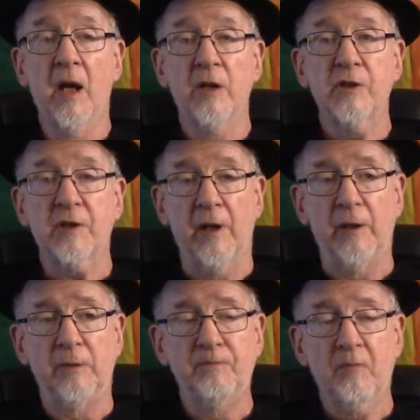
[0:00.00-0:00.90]

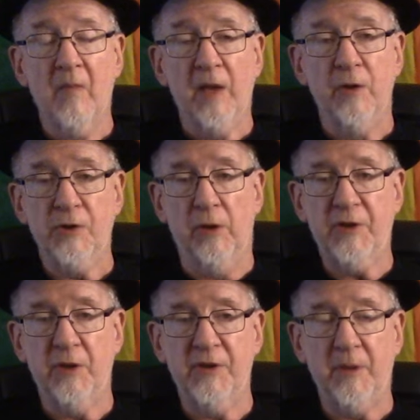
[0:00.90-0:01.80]
So there's
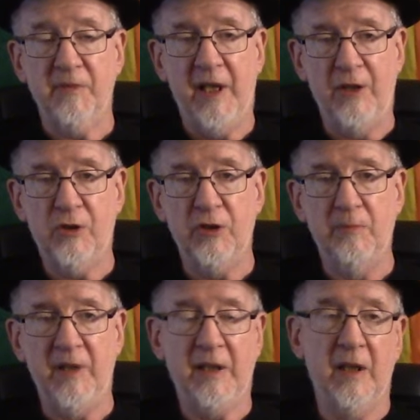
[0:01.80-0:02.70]
also some tension
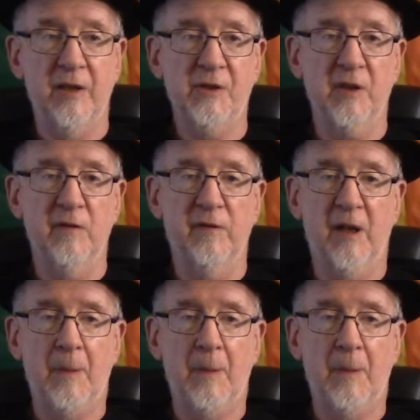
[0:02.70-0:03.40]
because of